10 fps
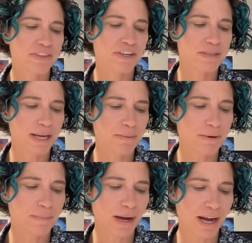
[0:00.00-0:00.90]
There's a
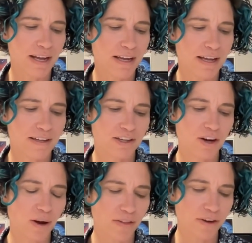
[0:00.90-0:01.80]
paper by a
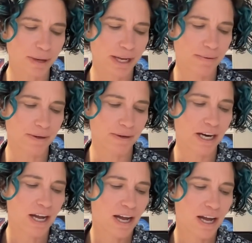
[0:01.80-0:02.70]
co-authored
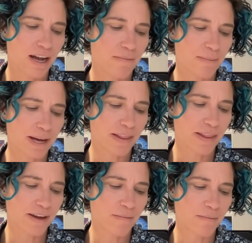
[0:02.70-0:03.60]
paper by
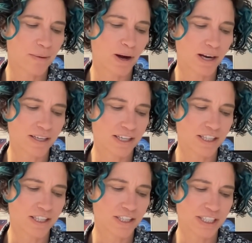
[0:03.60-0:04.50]
the Bawaka
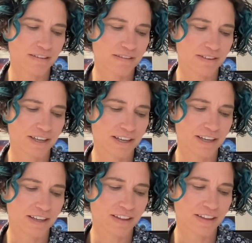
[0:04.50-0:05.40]
country of
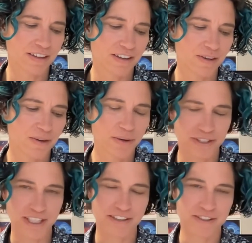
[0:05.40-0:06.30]
the
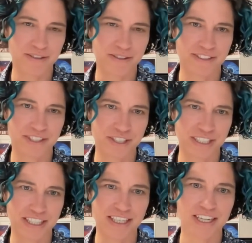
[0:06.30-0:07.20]
Northern Territory of
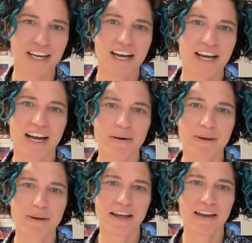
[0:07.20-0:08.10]
Australia.
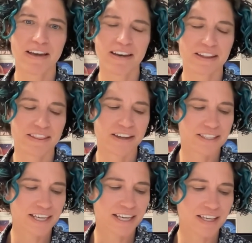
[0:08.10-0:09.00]
And they're
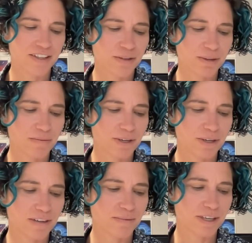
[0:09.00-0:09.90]
saying, look,
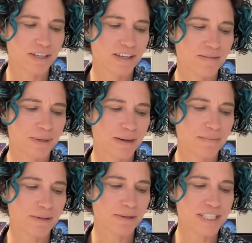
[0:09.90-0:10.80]
we're
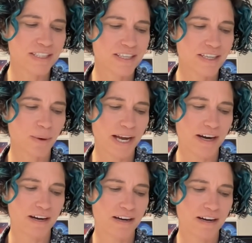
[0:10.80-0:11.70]
becoming increasingly
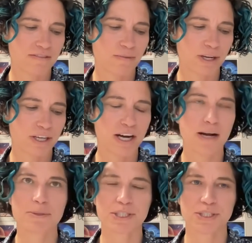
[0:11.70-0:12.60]
aware of what you're
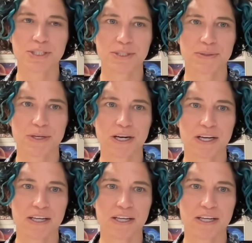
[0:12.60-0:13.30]
up to